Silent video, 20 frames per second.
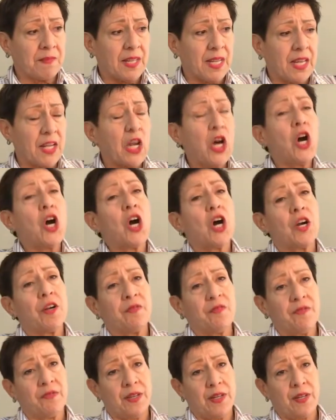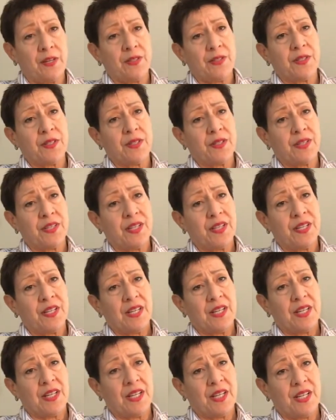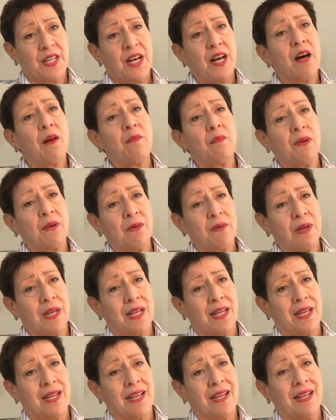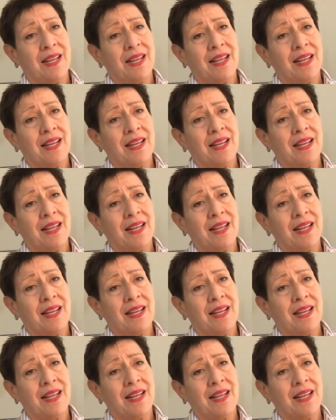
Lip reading: in a heartfelt, humble way.